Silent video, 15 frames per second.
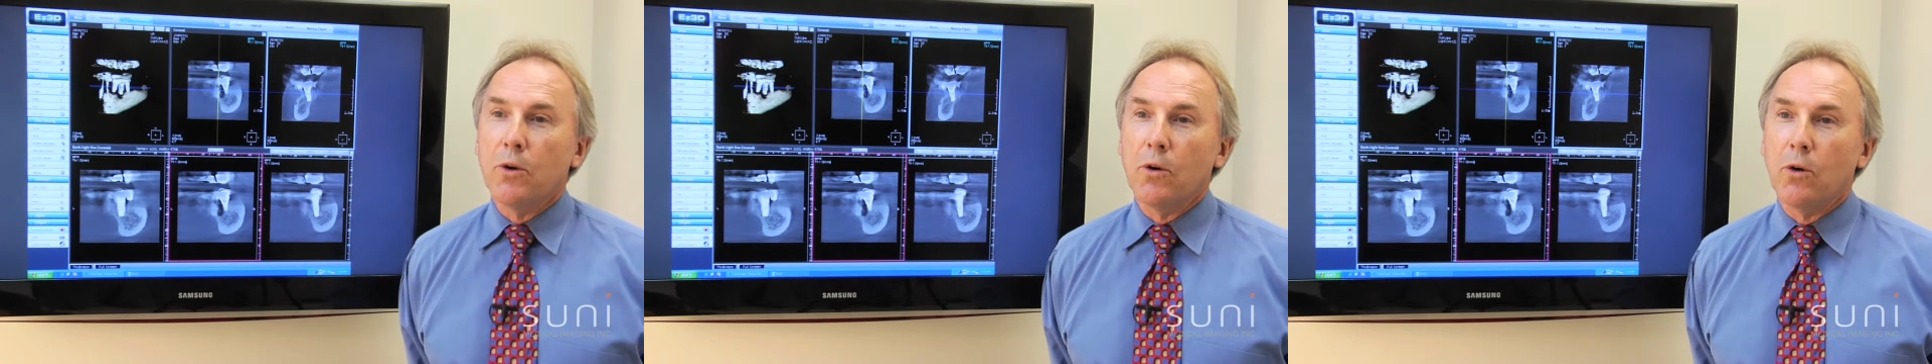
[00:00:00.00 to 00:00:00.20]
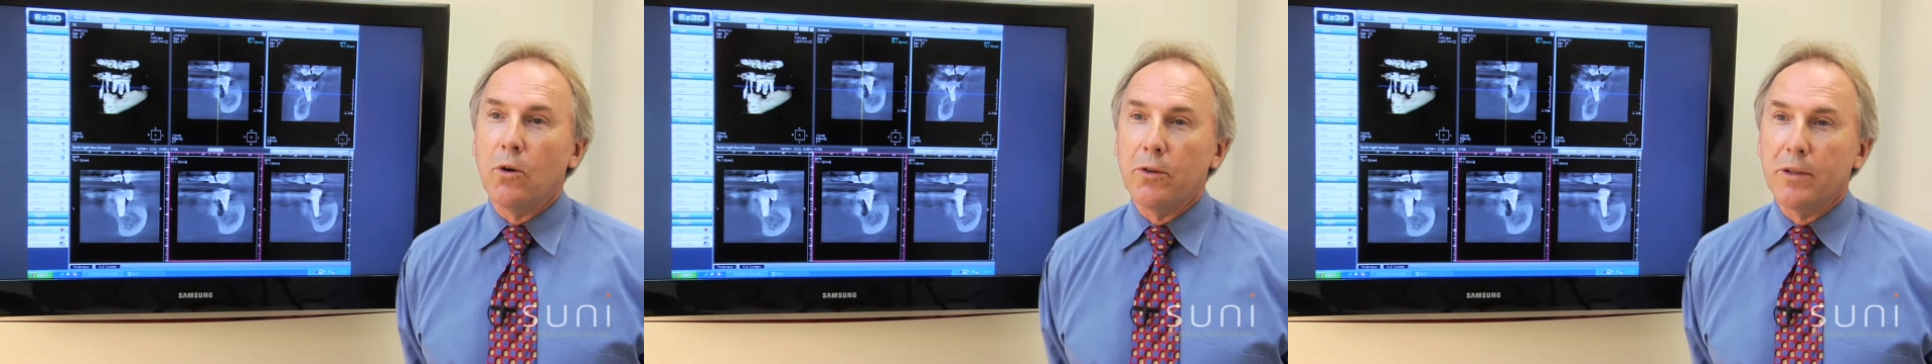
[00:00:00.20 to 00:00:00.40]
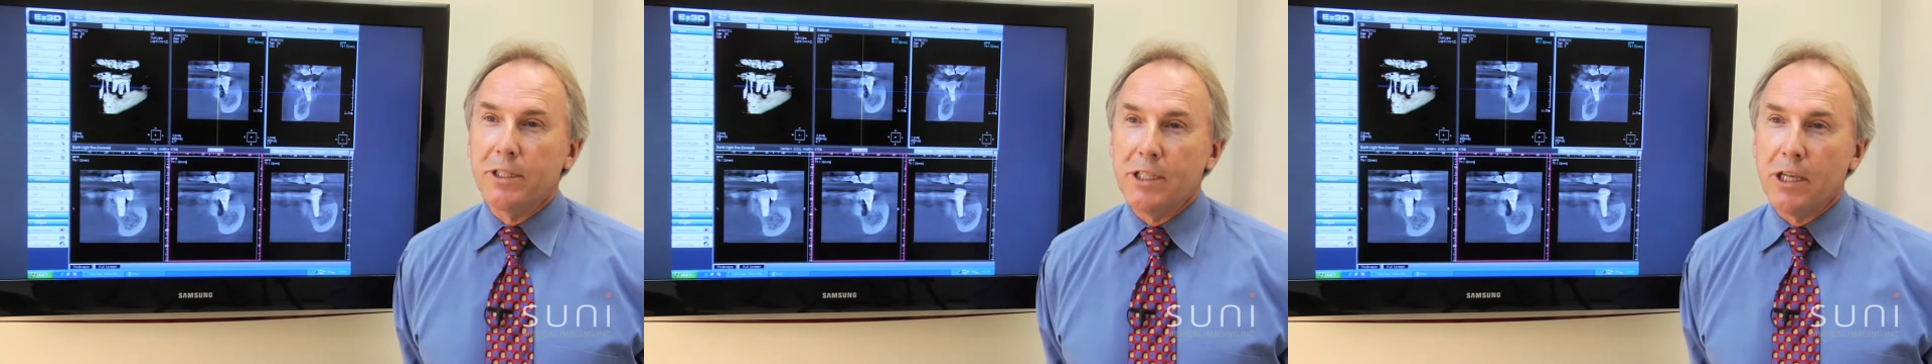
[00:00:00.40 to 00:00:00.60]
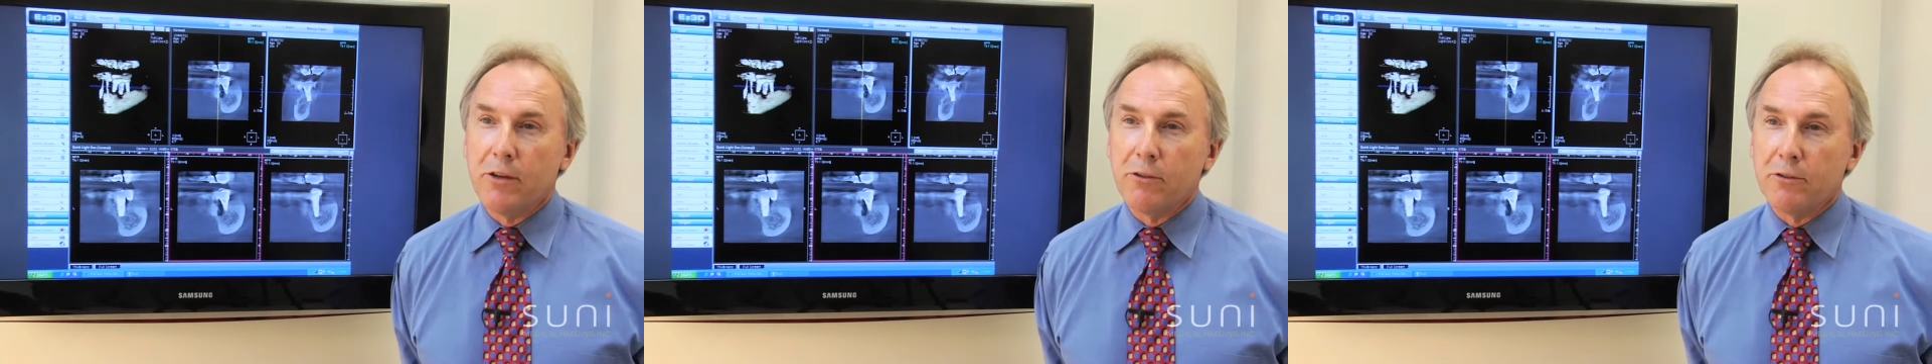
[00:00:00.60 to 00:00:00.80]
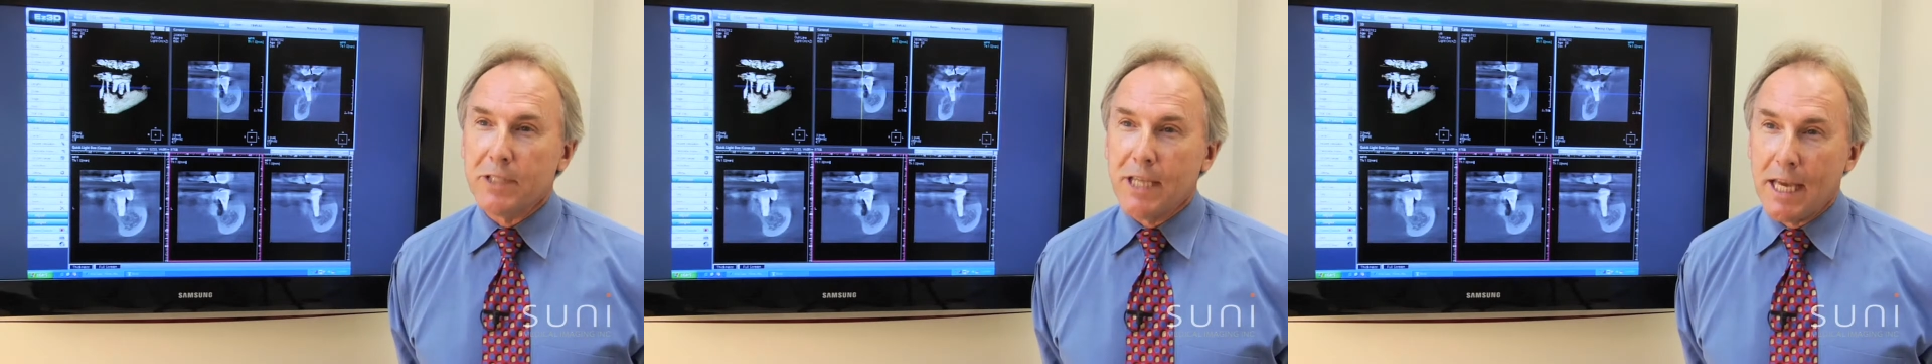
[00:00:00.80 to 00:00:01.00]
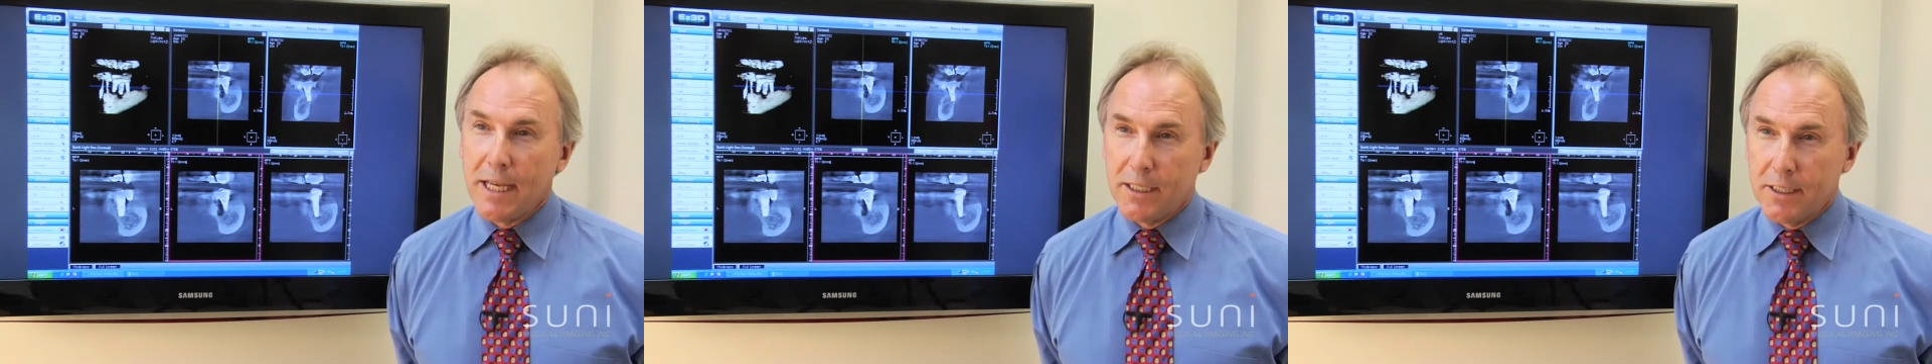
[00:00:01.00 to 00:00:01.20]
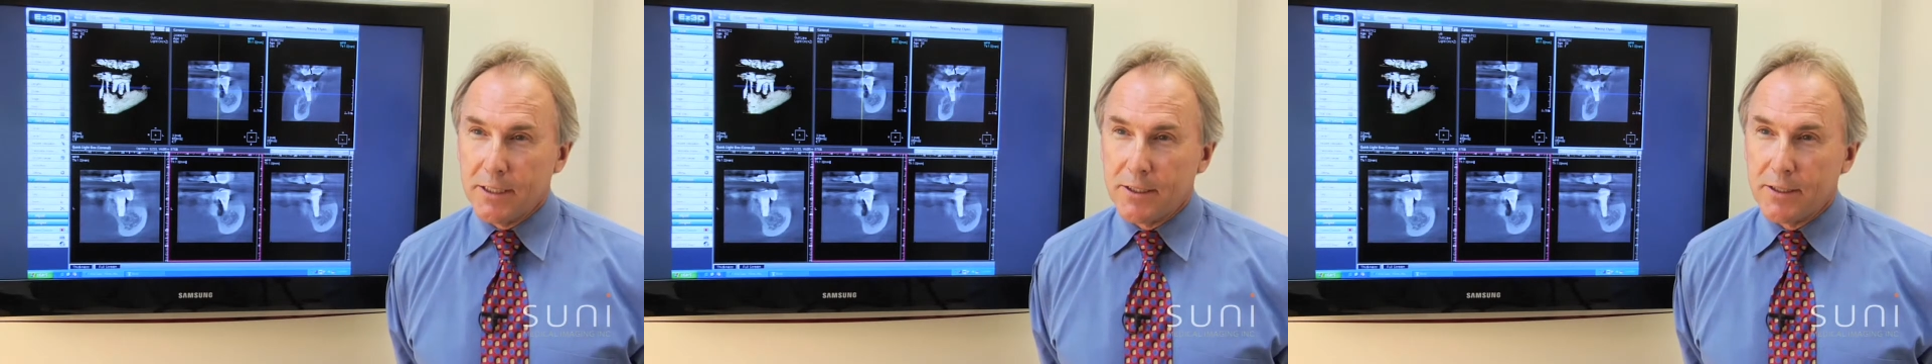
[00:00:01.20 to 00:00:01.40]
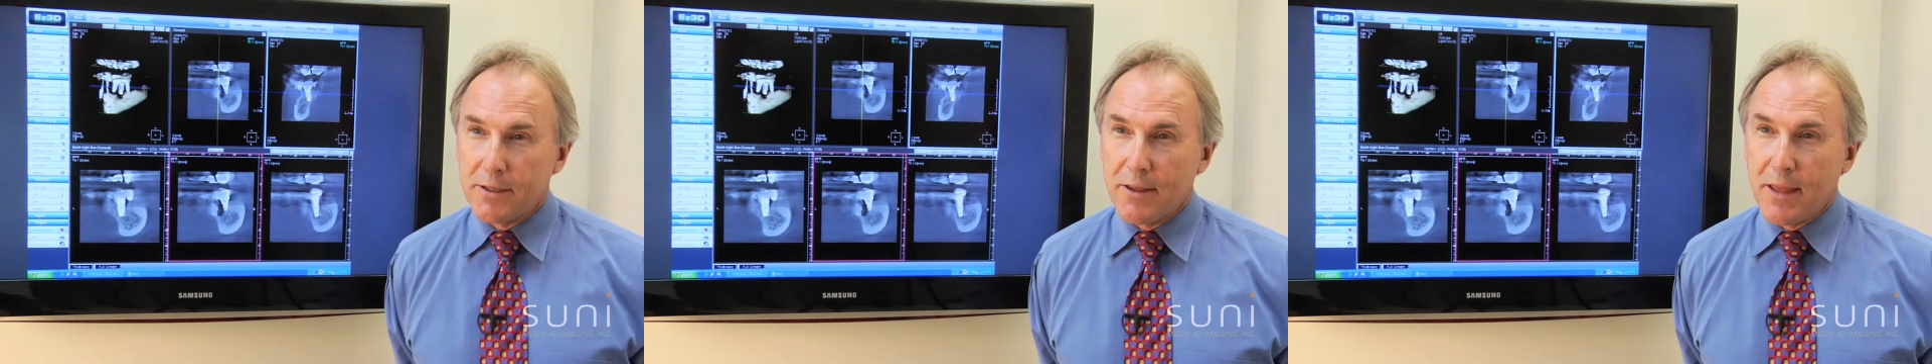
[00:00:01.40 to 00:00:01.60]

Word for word: all the general dentists